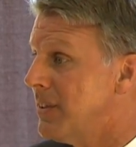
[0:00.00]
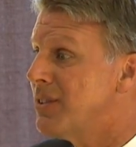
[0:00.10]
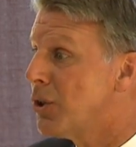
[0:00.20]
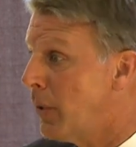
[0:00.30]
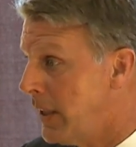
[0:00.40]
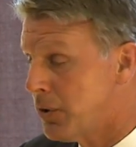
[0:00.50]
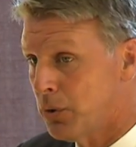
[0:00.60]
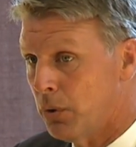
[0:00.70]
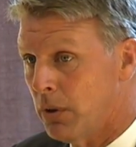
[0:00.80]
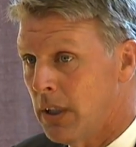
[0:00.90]
It's a great
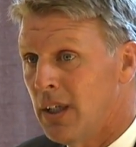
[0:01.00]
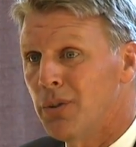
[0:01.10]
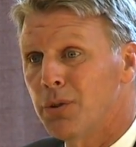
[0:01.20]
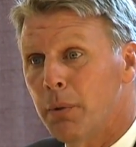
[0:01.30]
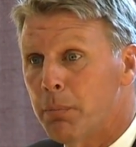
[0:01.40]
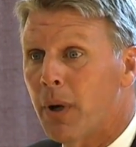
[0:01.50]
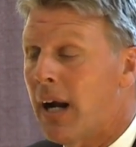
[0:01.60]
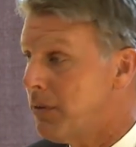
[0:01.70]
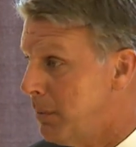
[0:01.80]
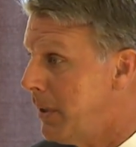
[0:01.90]
school. You should be
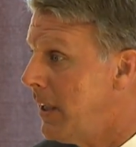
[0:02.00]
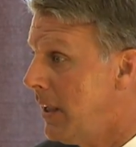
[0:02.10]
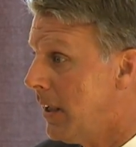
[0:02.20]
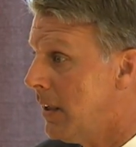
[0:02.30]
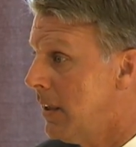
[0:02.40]
proud to be here.